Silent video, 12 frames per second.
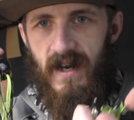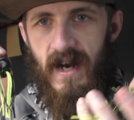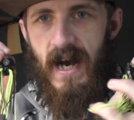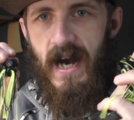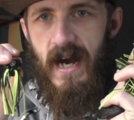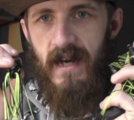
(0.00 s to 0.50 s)

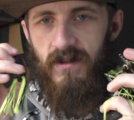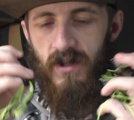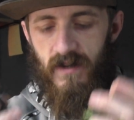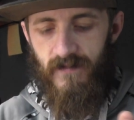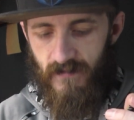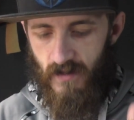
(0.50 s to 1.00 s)
I
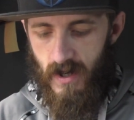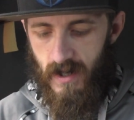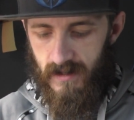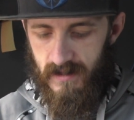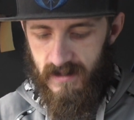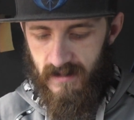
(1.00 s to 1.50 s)
love
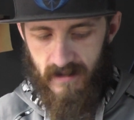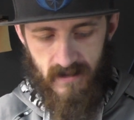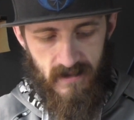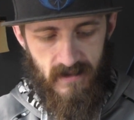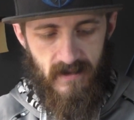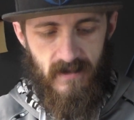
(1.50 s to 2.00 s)
frogs.
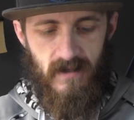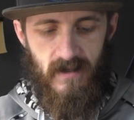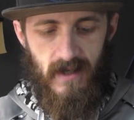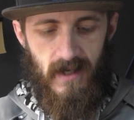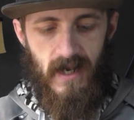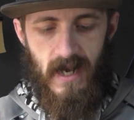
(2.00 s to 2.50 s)

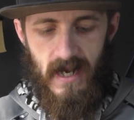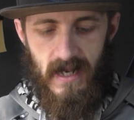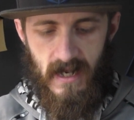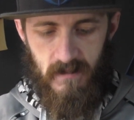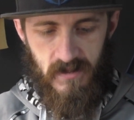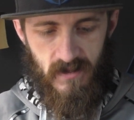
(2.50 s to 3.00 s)
I
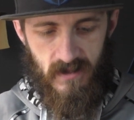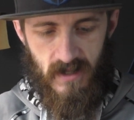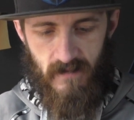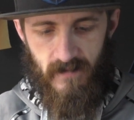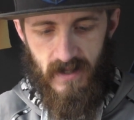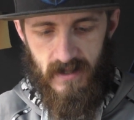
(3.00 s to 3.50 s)
absolutely
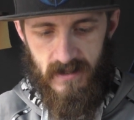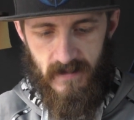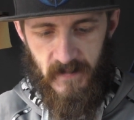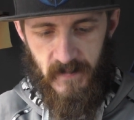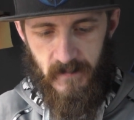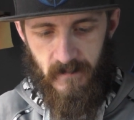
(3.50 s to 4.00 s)
love these.
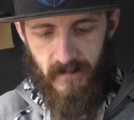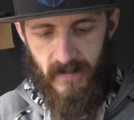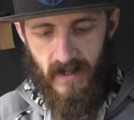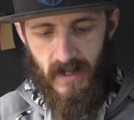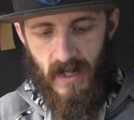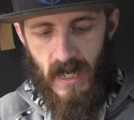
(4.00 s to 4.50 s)

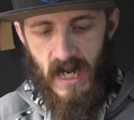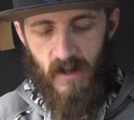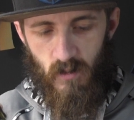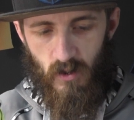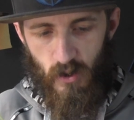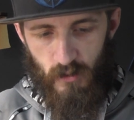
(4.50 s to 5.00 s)
I
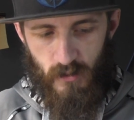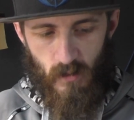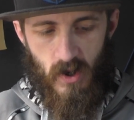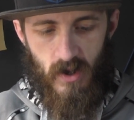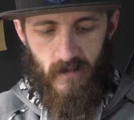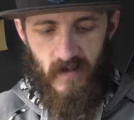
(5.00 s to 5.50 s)
will go through
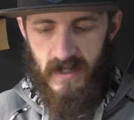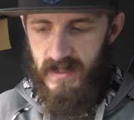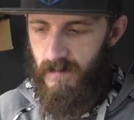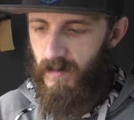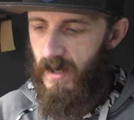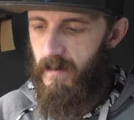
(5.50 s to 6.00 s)
all of these
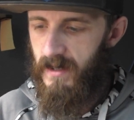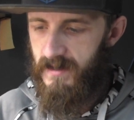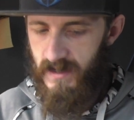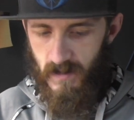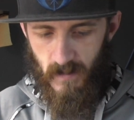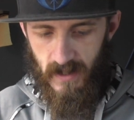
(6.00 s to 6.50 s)
in probably about
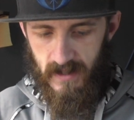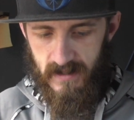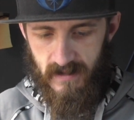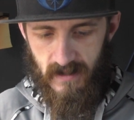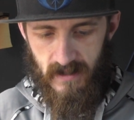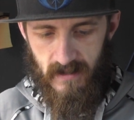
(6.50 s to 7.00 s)
2
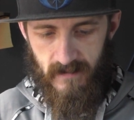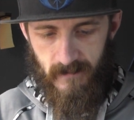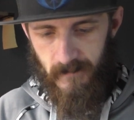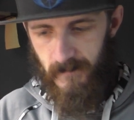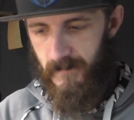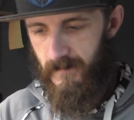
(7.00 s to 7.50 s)
weeks,
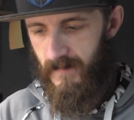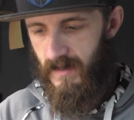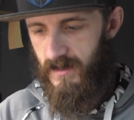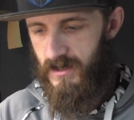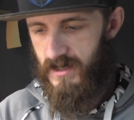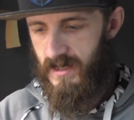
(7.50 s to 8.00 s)

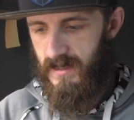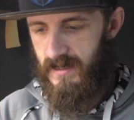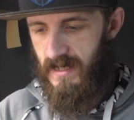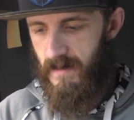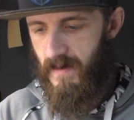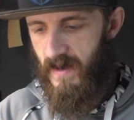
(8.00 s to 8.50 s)
just because
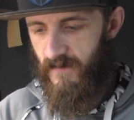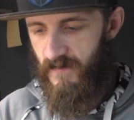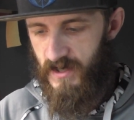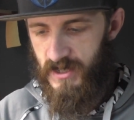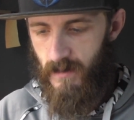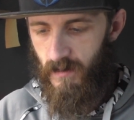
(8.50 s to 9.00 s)
of the amount of
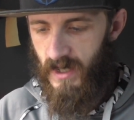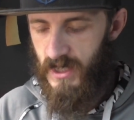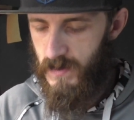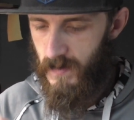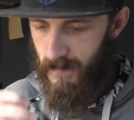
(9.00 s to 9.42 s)
fish I will catch with